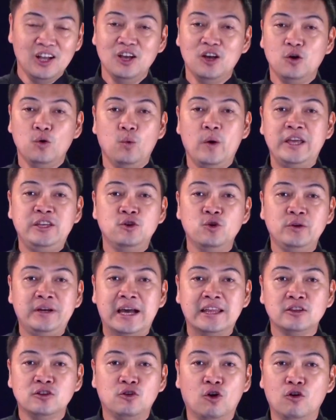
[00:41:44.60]
When you get
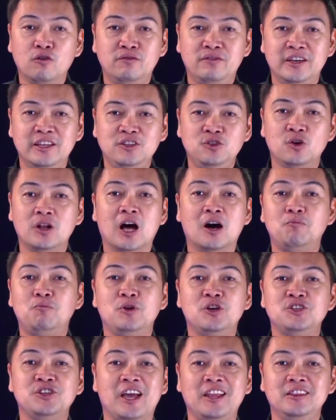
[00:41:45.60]
COVID, you'll
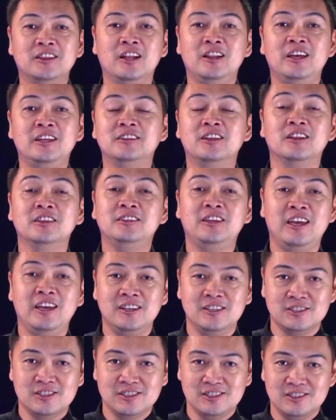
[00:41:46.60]
appreciate the little
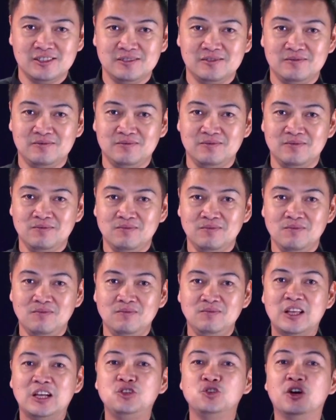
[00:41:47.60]
things
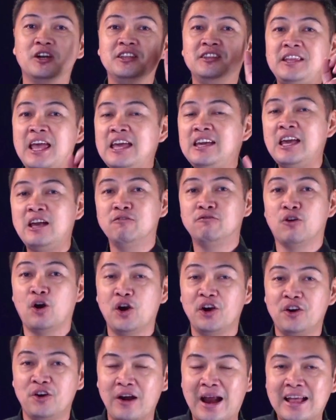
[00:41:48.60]
that you're taking for
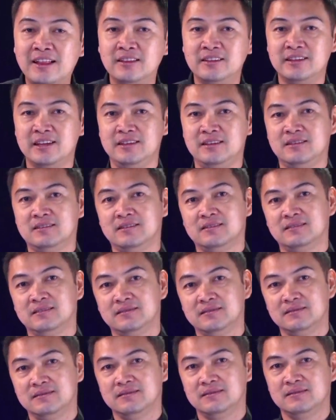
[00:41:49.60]
granted.
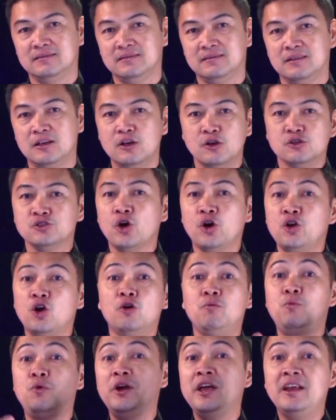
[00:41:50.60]
So you're
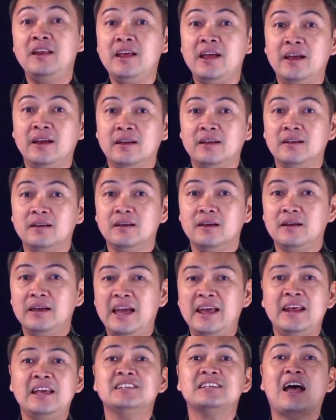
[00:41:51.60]
breathing. It
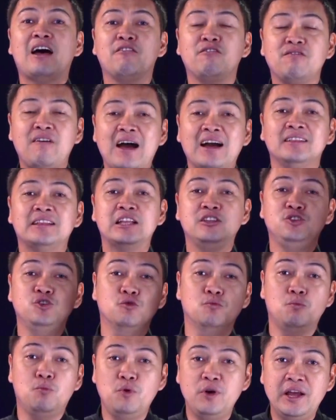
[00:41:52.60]
is a fact that you
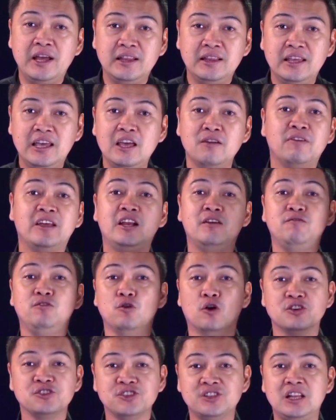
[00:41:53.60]
breathe. Even if
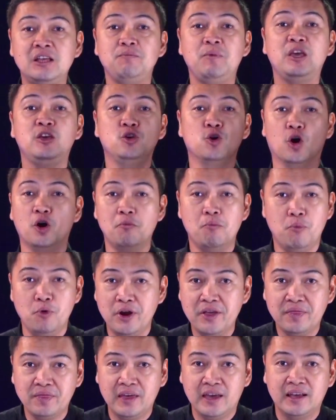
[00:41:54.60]
you're sleeping, you're
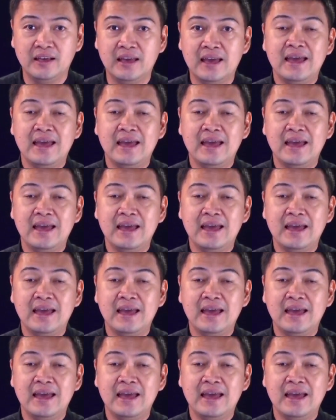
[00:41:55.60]
breathing.